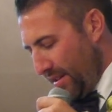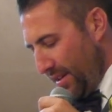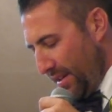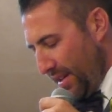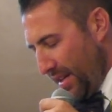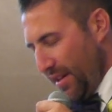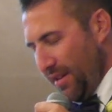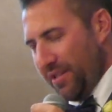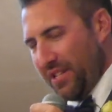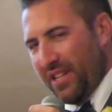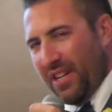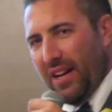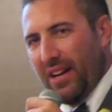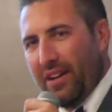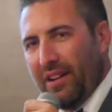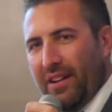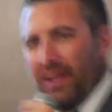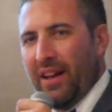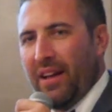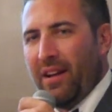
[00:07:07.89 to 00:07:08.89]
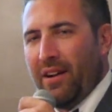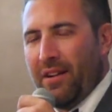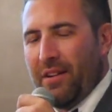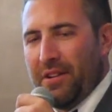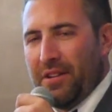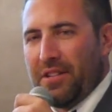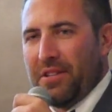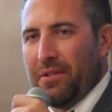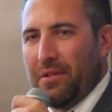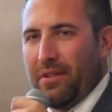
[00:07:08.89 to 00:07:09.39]
you know, she's got a good head on
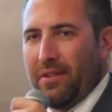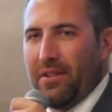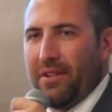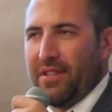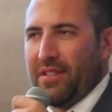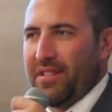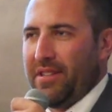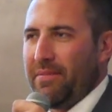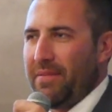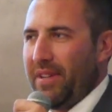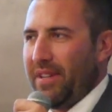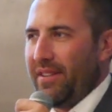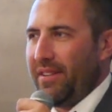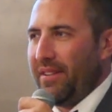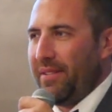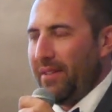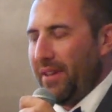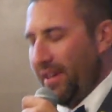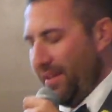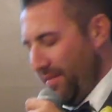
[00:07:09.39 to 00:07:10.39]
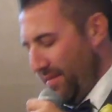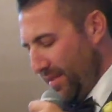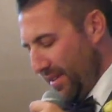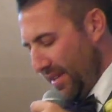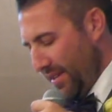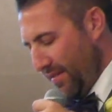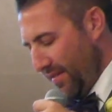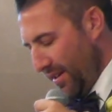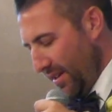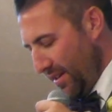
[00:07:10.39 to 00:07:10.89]
her shoulders, and whatever.
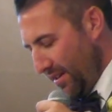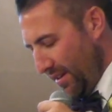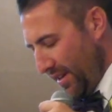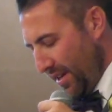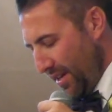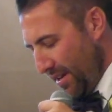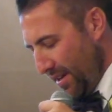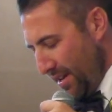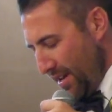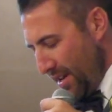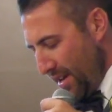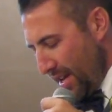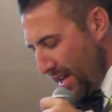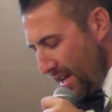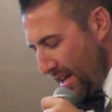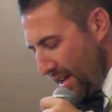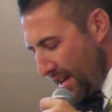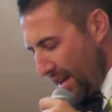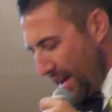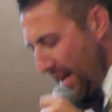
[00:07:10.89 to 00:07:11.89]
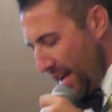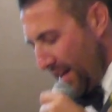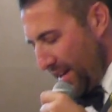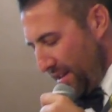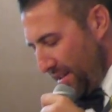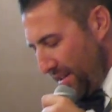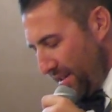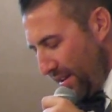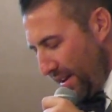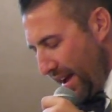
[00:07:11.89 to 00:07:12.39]

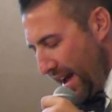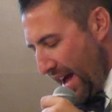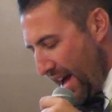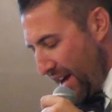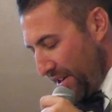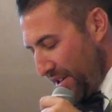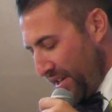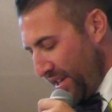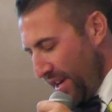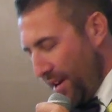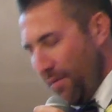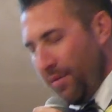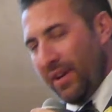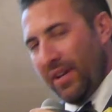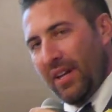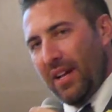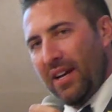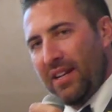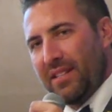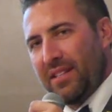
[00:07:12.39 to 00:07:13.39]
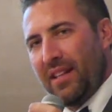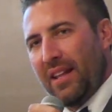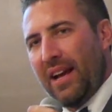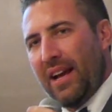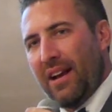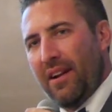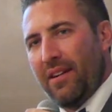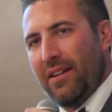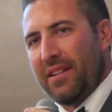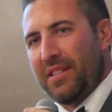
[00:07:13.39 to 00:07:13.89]
And actually, I realized
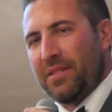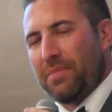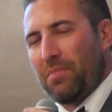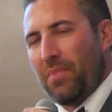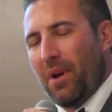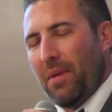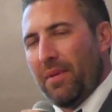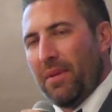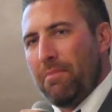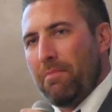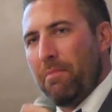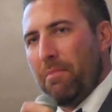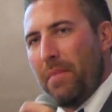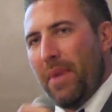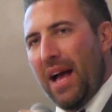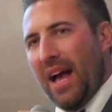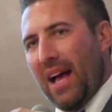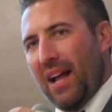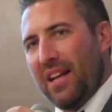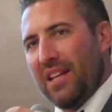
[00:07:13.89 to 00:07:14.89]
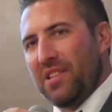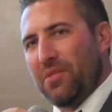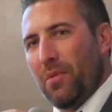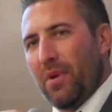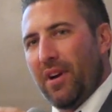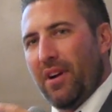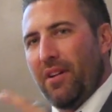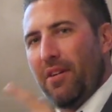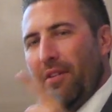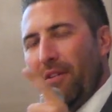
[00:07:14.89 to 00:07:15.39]
later it's probably Maddie's
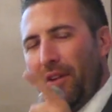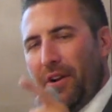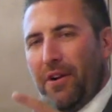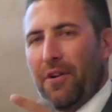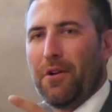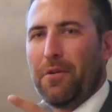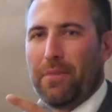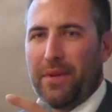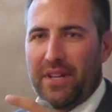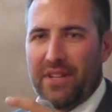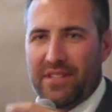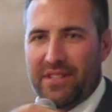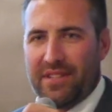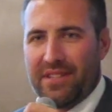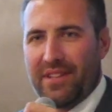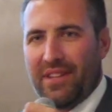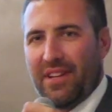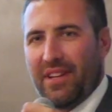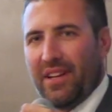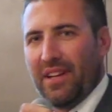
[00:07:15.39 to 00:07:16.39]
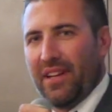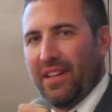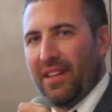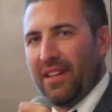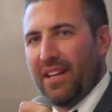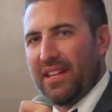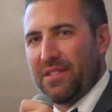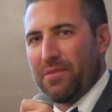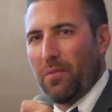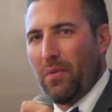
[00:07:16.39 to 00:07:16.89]
one of her groupies.
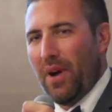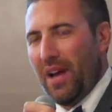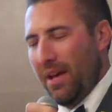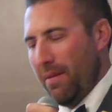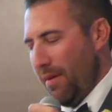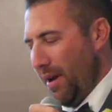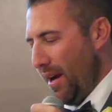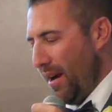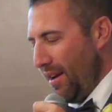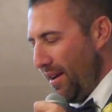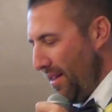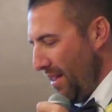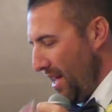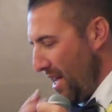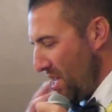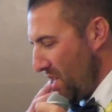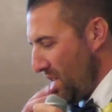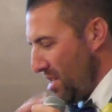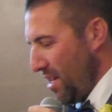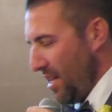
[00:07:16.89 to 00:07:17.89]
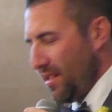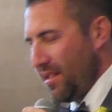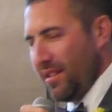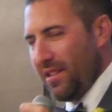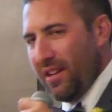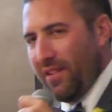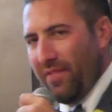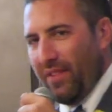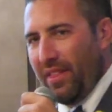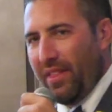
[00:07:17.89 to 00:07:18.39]
That's way better. That's a
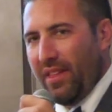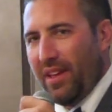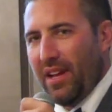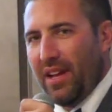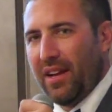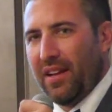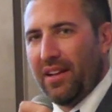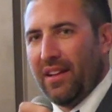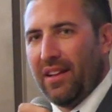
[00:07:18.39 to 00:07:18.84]
different thing.